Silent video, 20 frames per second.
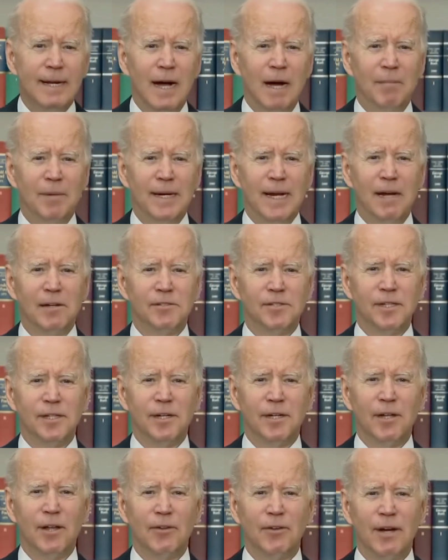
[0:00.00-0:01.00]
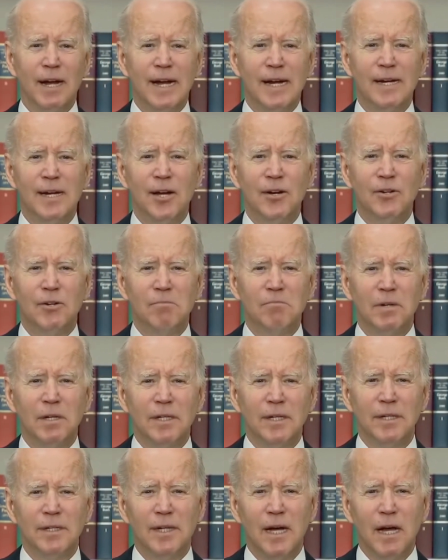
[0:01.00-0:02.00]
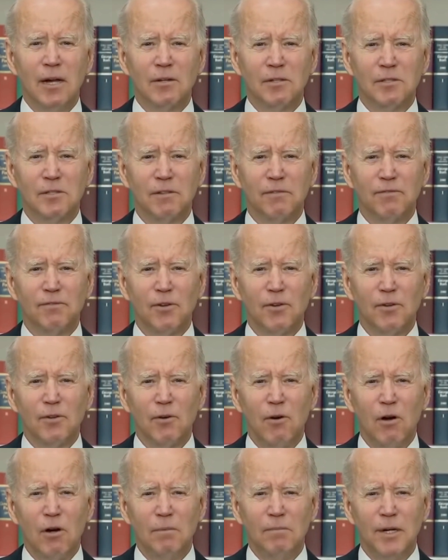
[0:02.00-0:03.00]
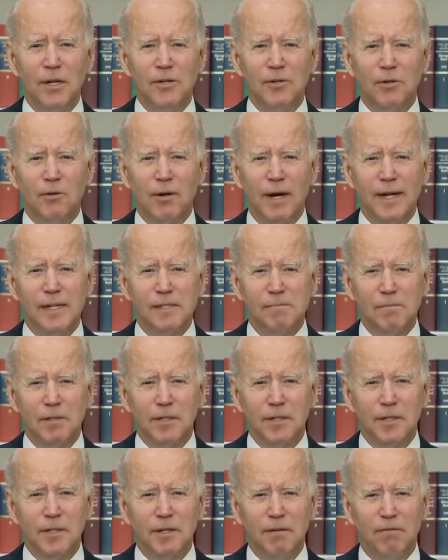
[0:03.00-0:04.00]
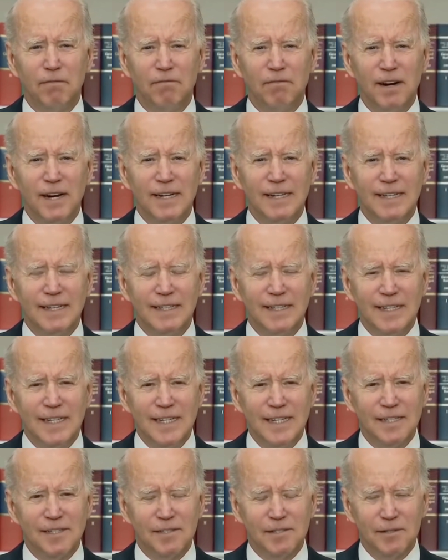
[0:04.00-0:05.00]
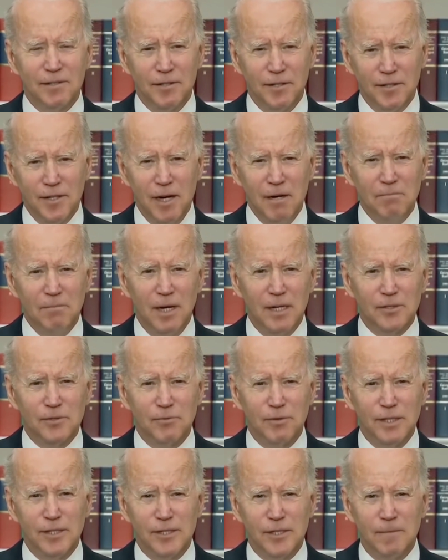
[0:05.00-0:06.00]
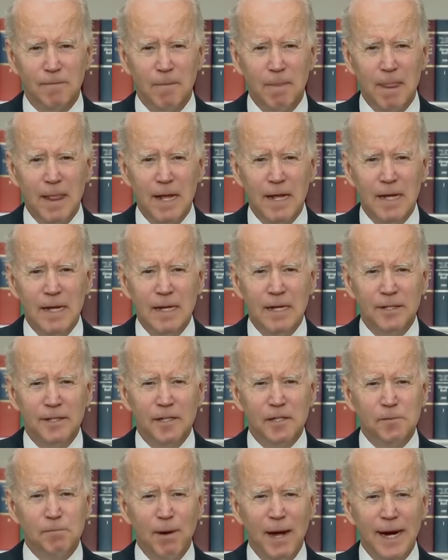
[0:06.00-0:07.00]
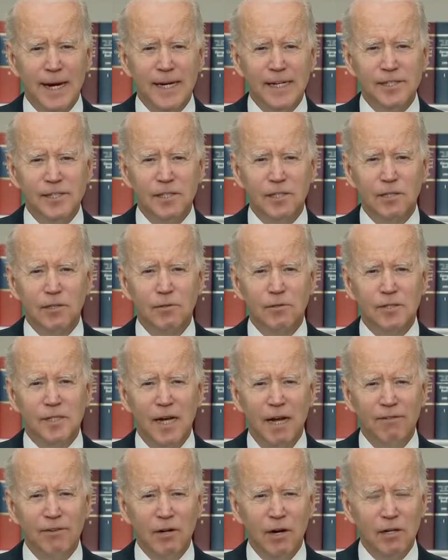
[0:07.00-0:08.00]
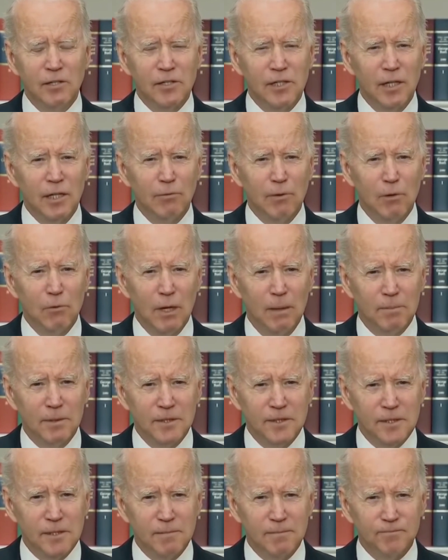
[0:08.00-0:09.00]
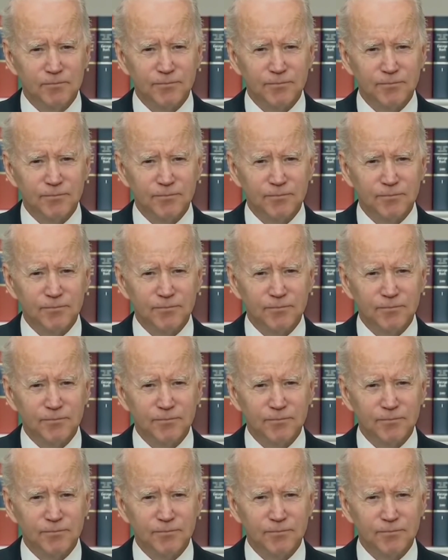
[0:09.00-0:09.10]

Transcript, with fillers: I'm announcing another eight hundred million dollars to further augment Ukraine's ability to fight in the east, in the Donbas region. This package includes heavy artillery weapons,